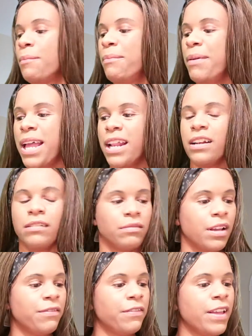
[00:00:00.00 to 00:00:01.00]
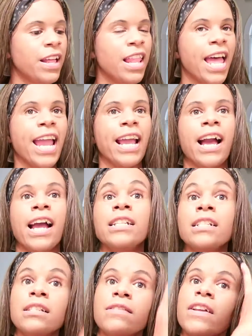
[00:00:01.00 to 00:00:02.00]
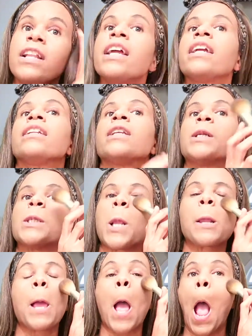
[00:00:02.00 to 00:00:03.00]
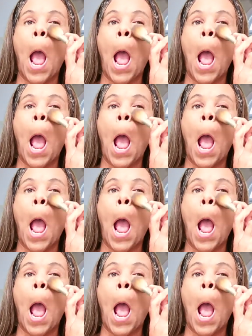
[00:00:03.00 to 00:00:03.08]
But I just feel like this